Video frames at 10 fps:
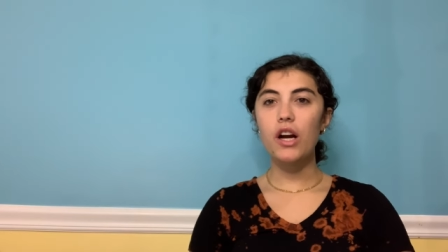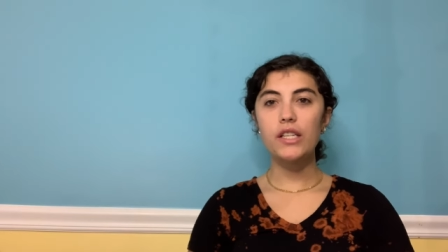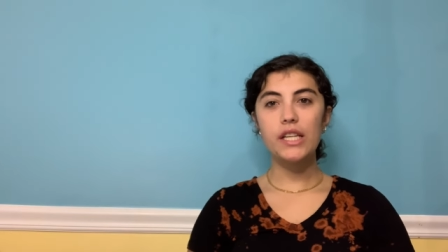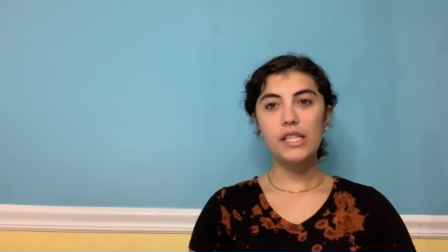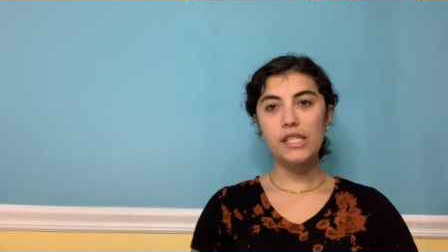
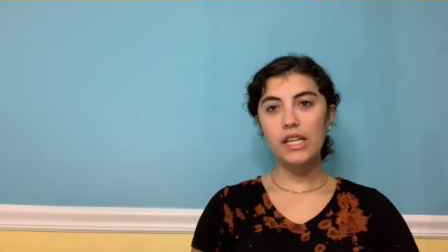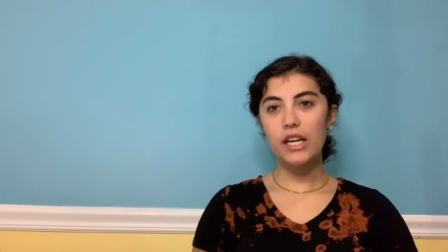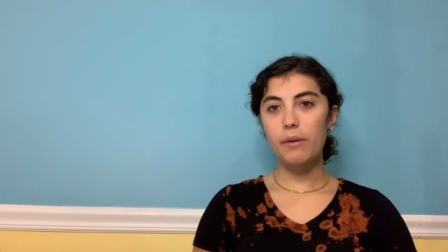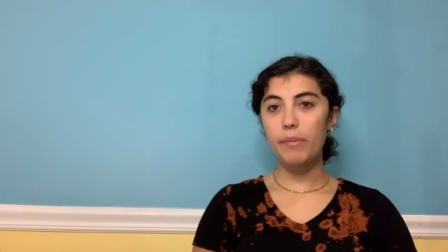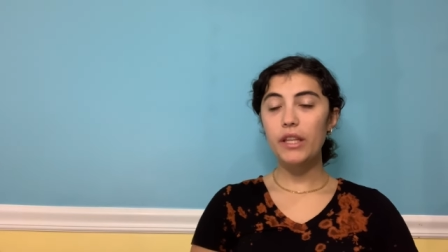artistic
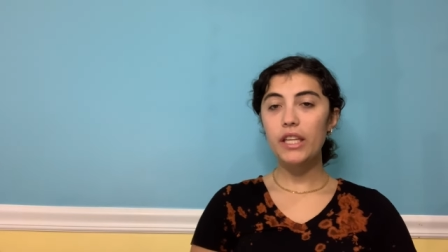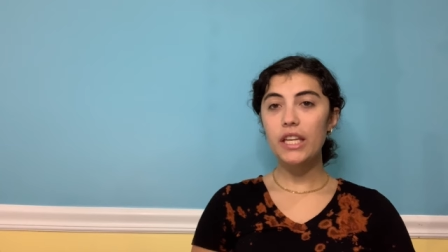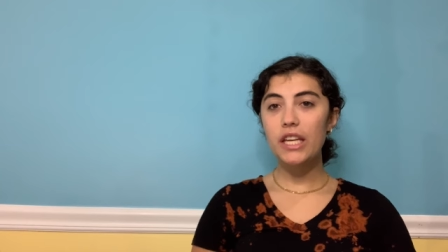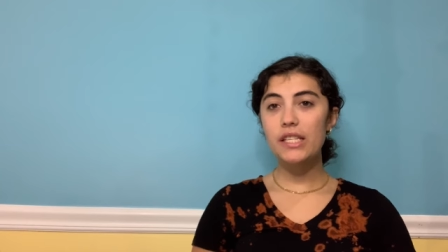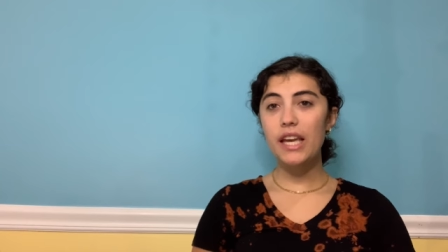
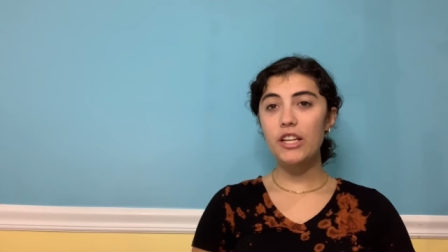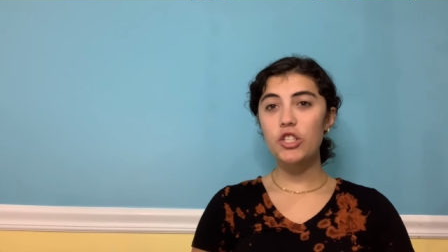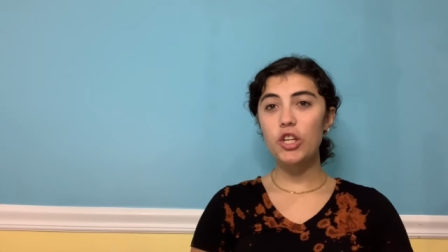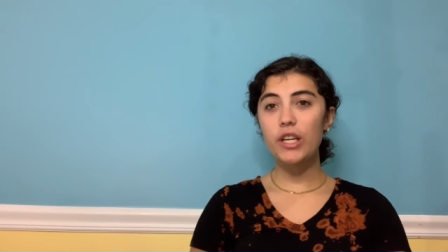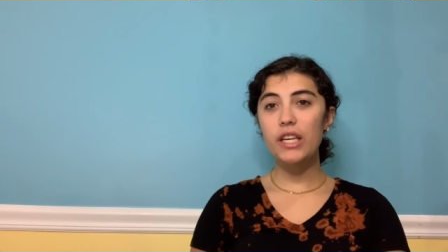abilities and
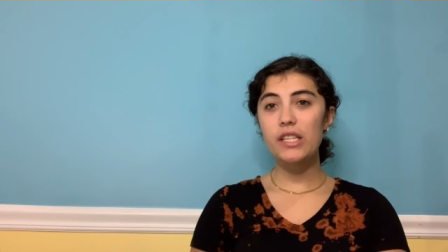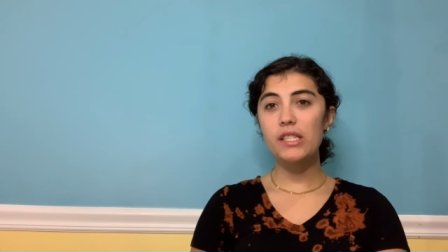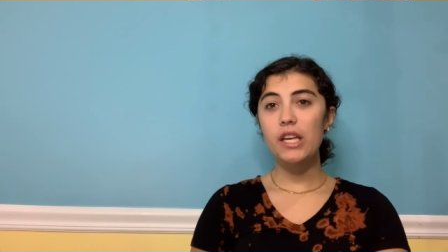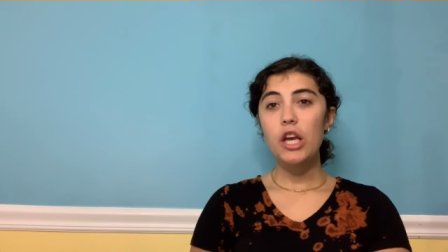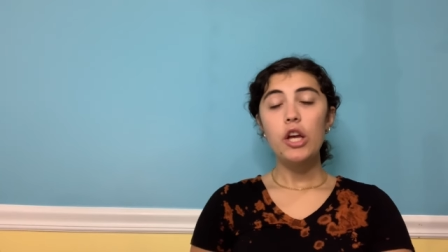took his